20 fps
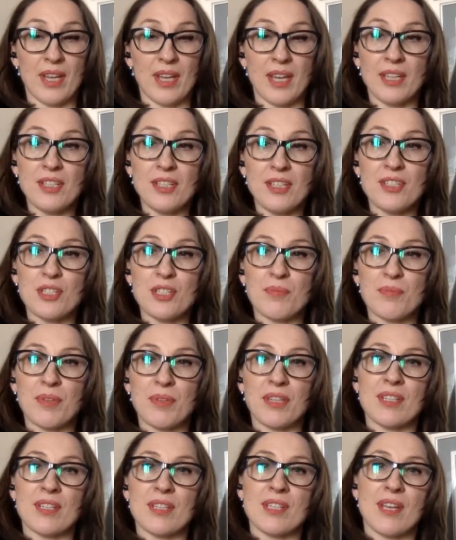age is
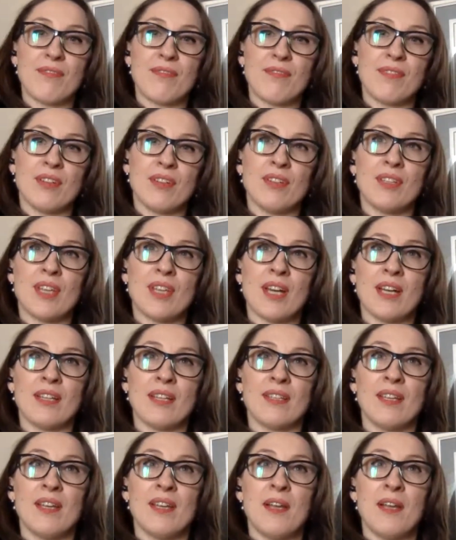because I feel that